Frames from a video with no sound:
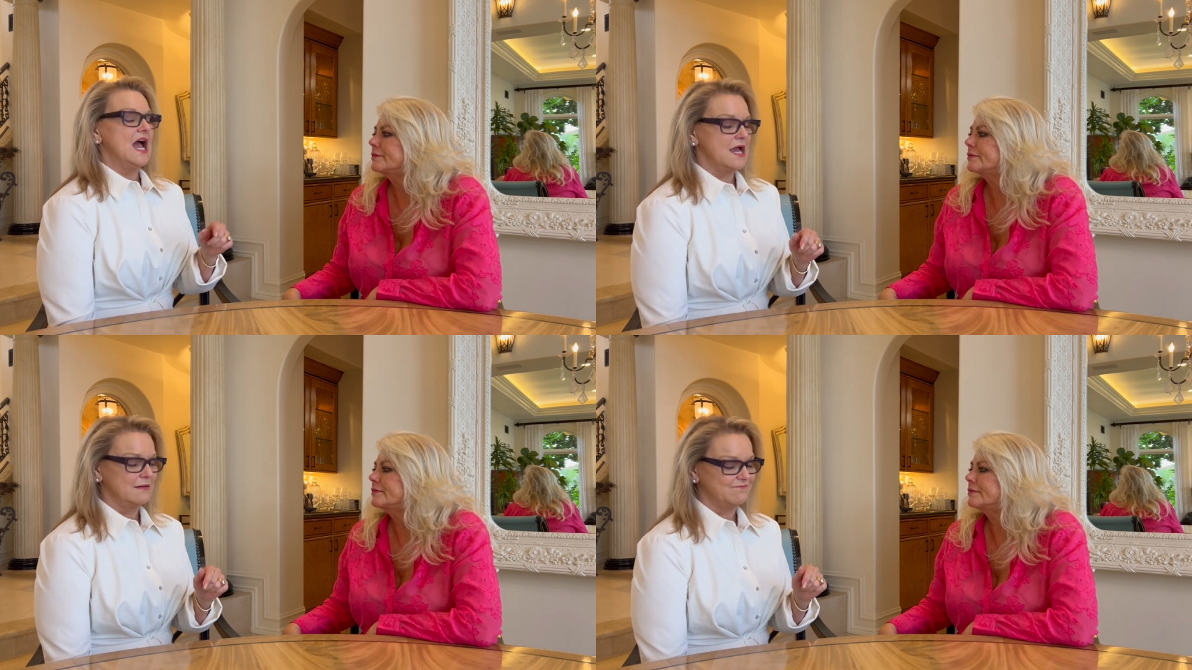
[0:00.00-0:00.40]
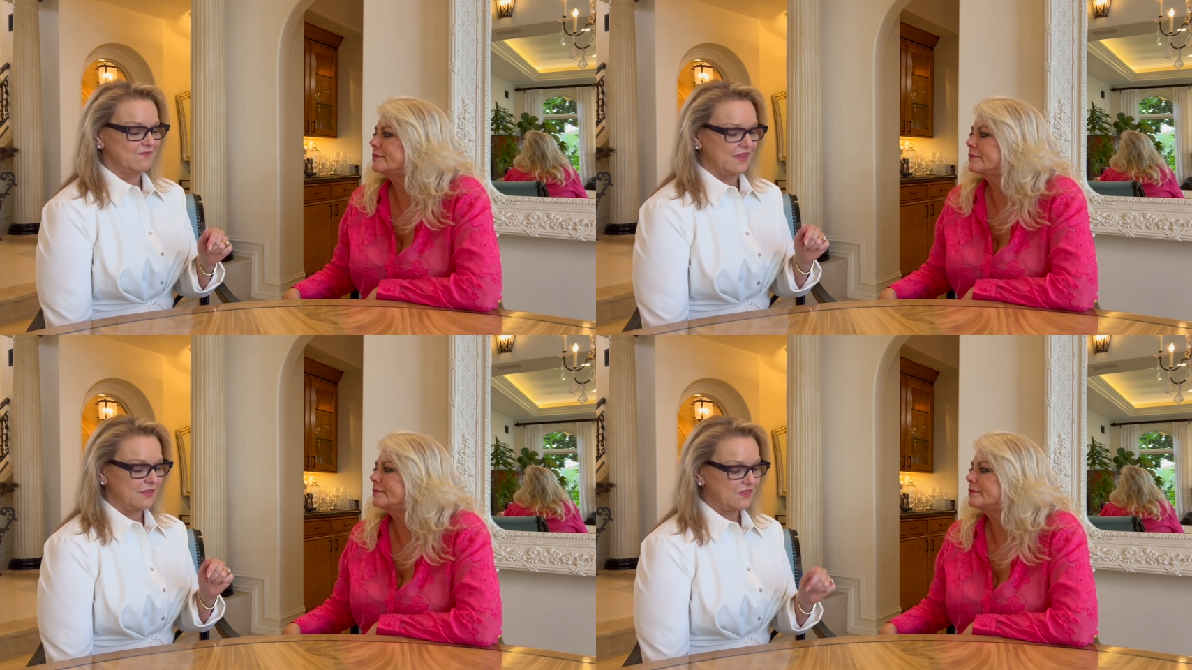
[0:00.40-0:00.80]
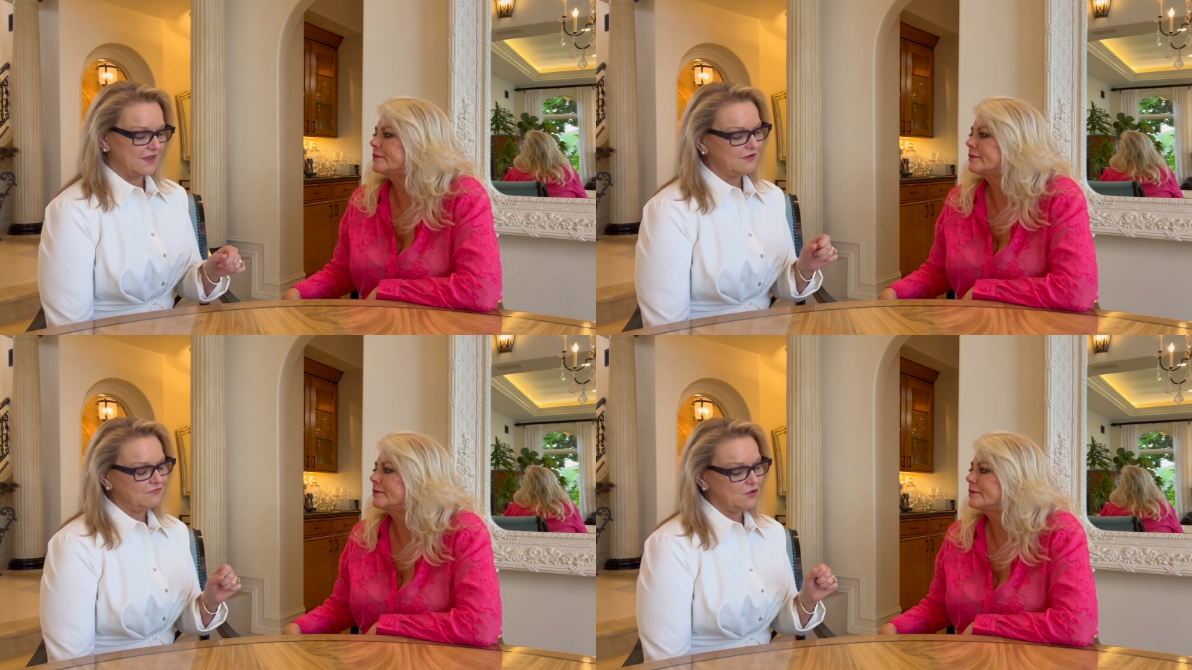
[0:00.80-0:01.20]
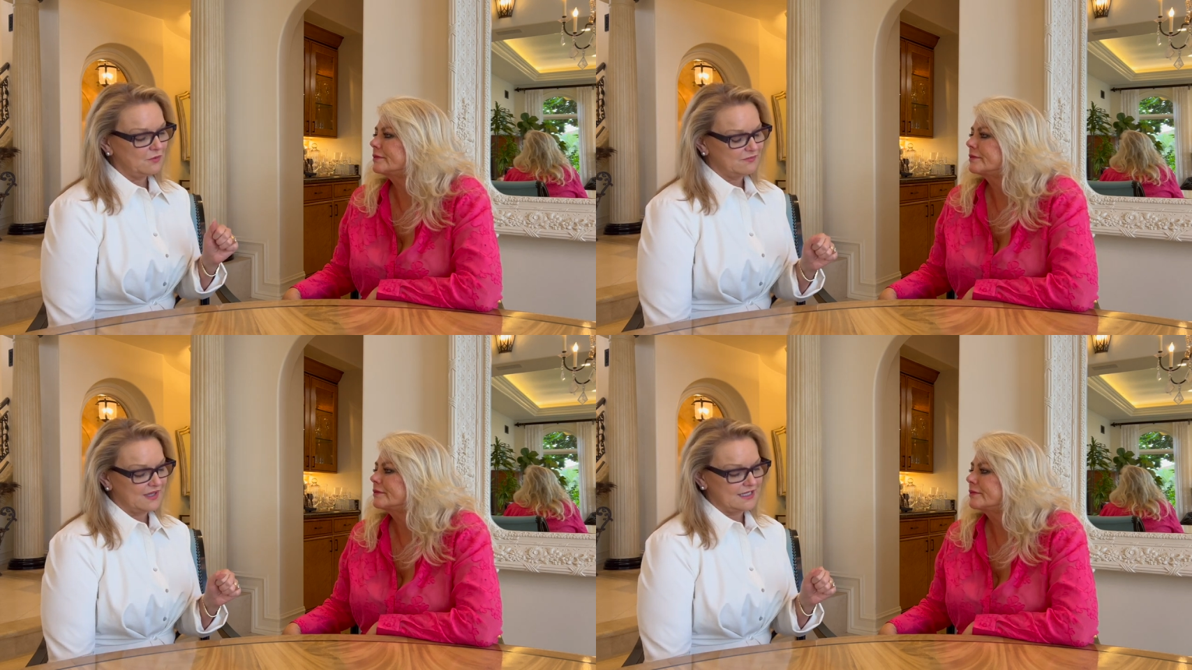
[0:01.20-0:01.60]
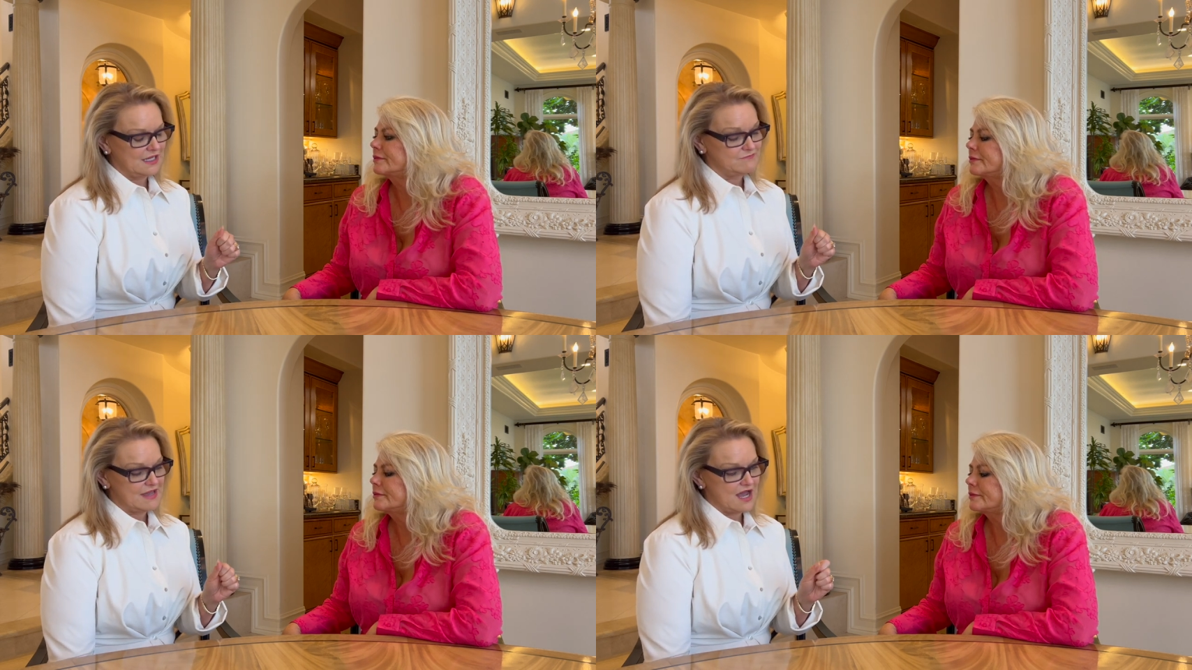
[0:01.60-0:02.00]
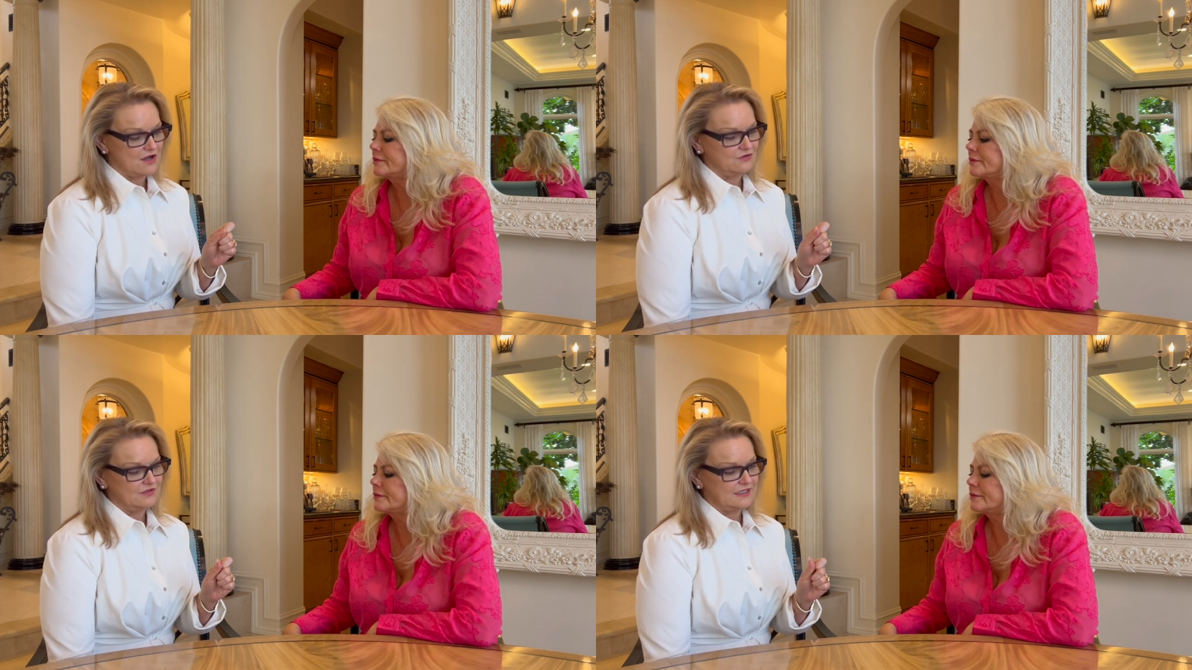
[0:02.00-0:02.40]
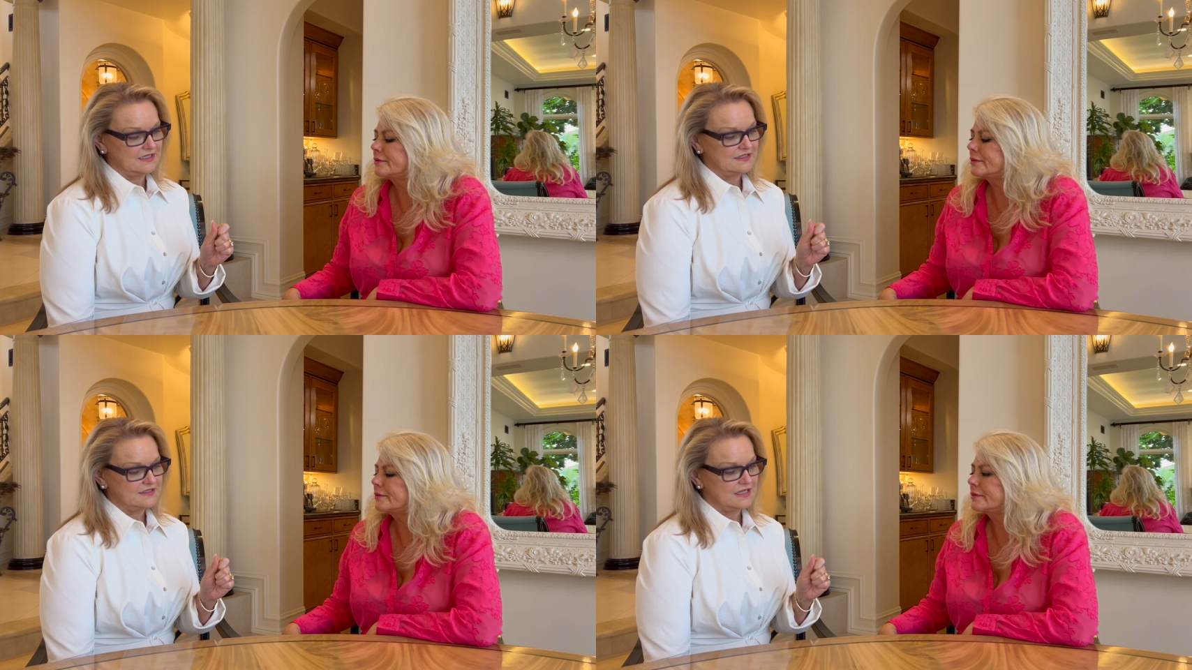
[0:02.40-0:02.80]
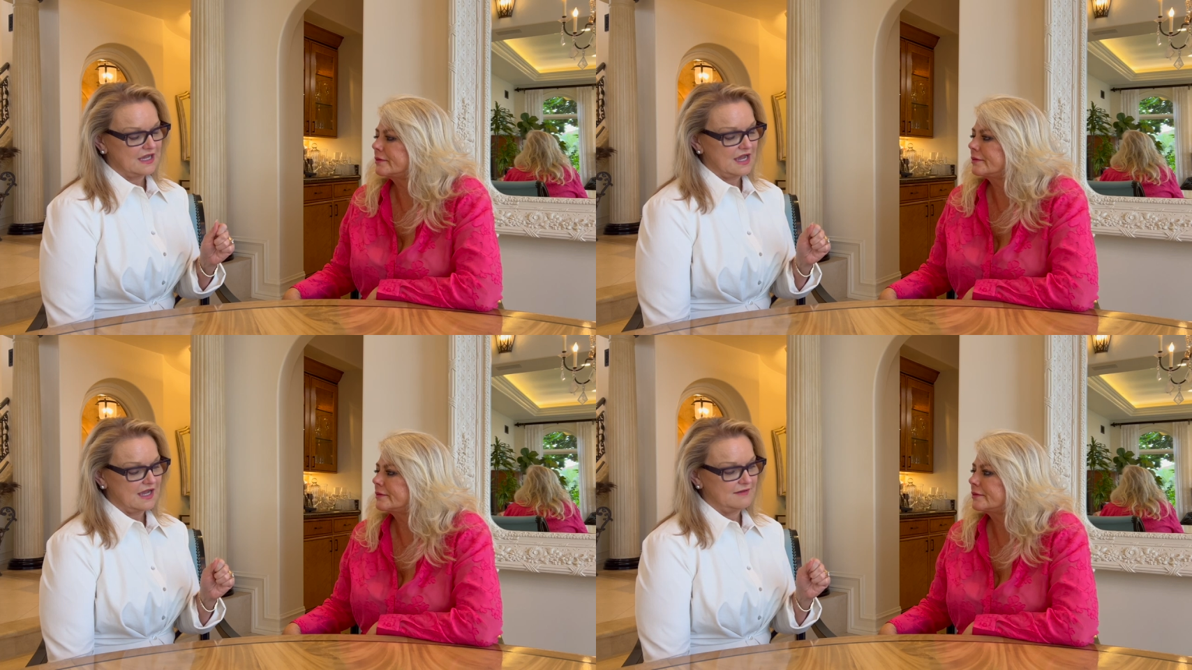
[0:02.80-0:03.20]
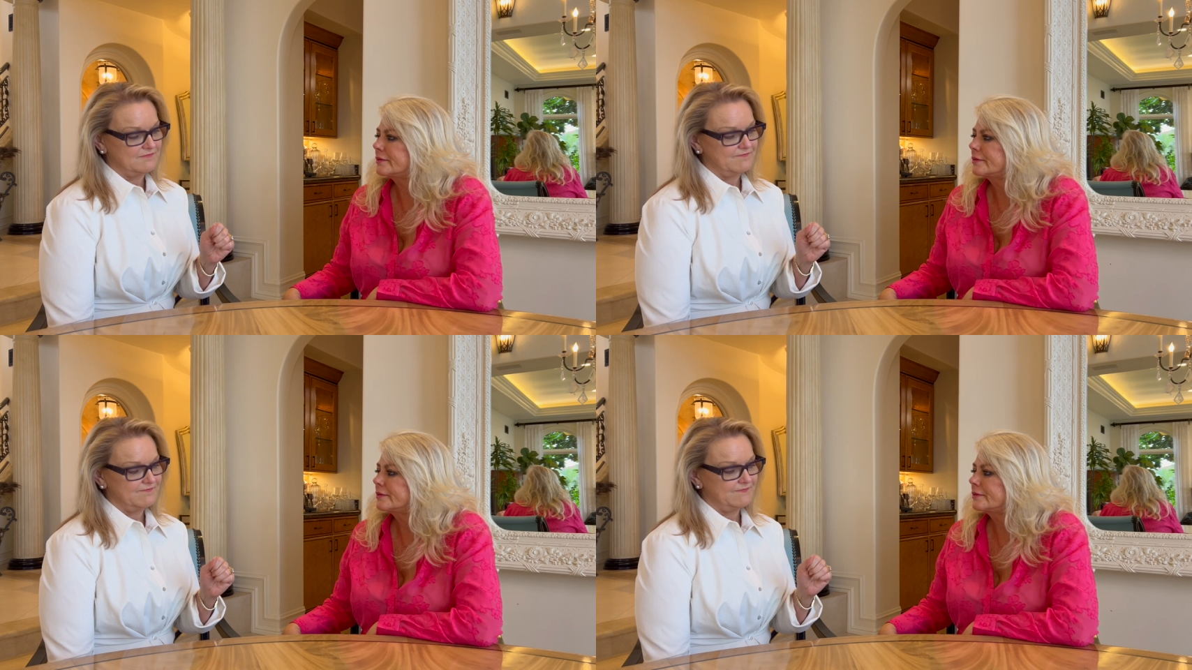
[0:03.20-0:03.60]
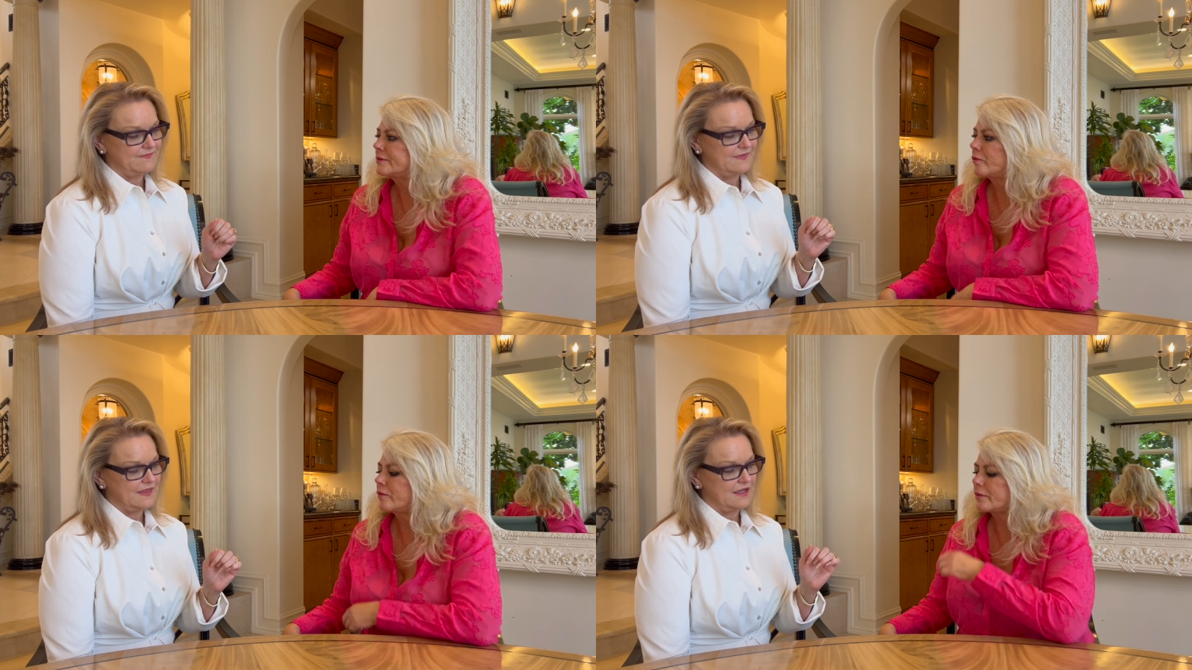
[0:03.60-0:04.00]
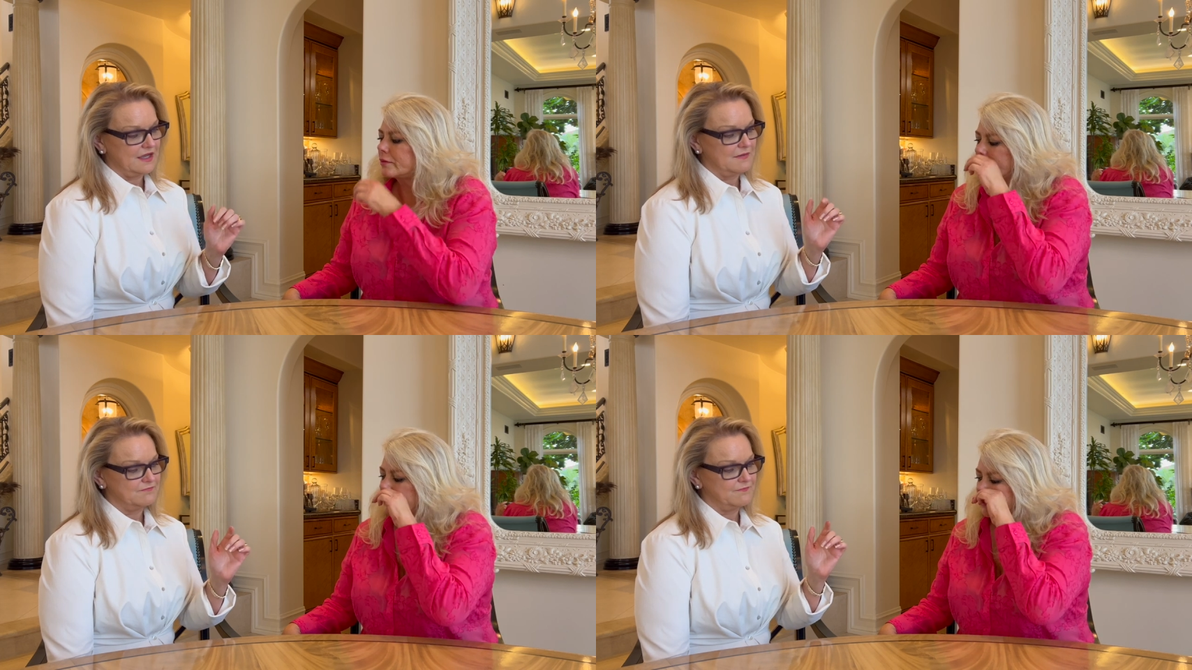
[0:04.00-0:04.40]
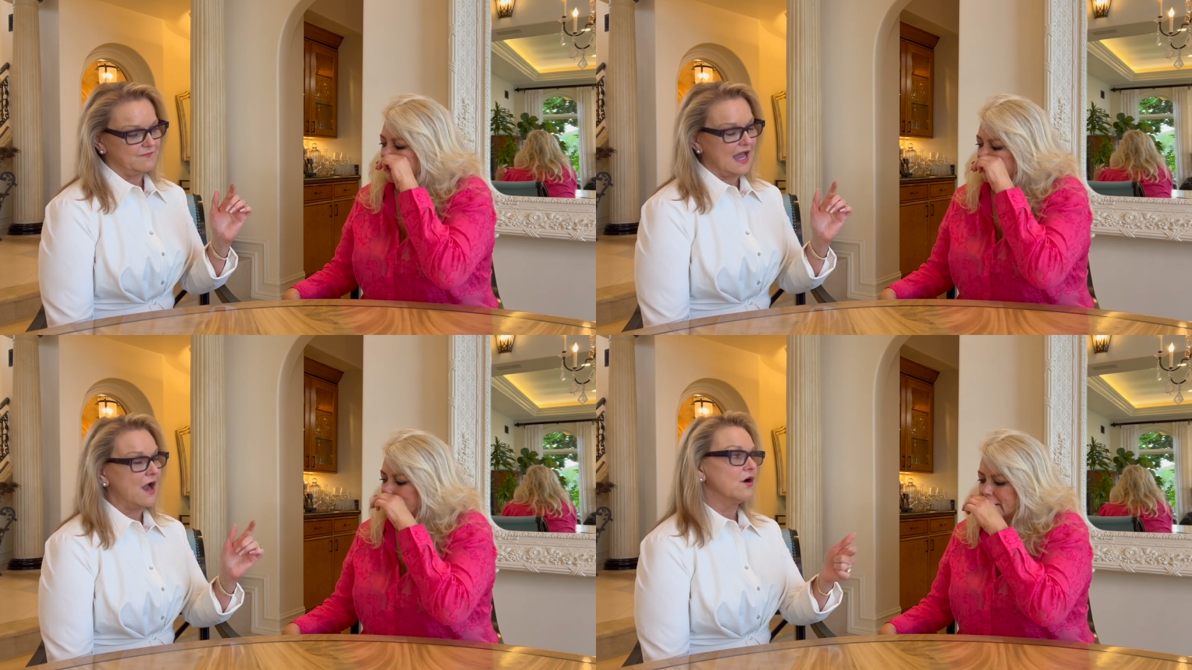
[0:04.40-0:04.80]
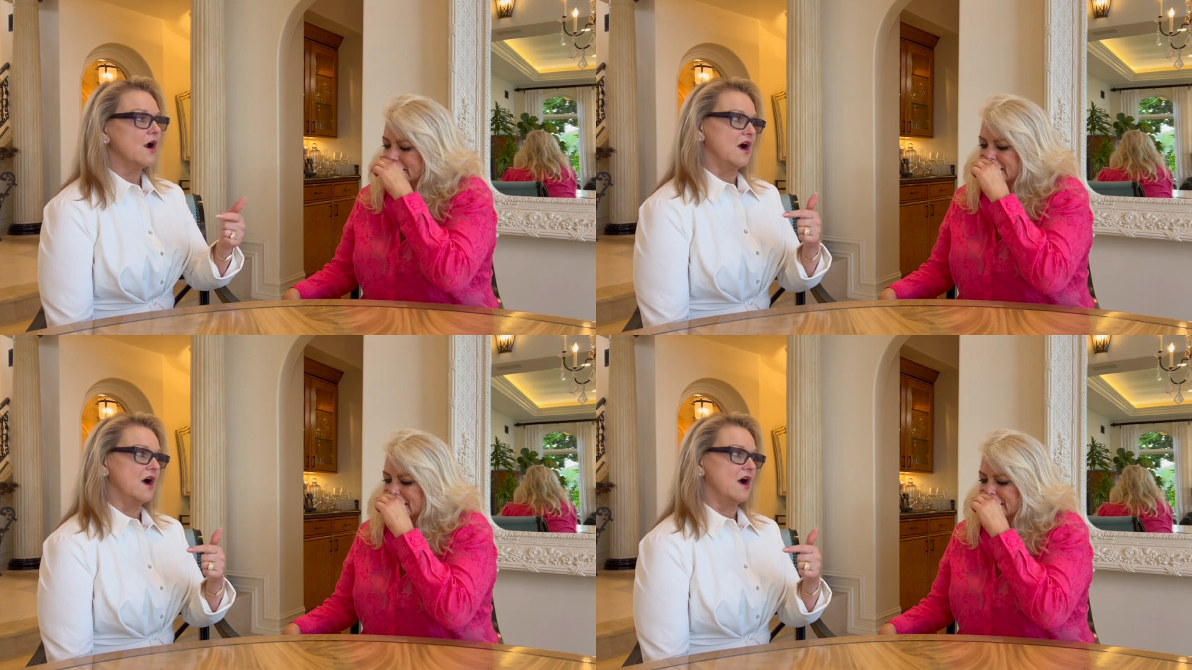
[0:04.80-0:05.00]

Speaker 1: Um, think for a bit about um, our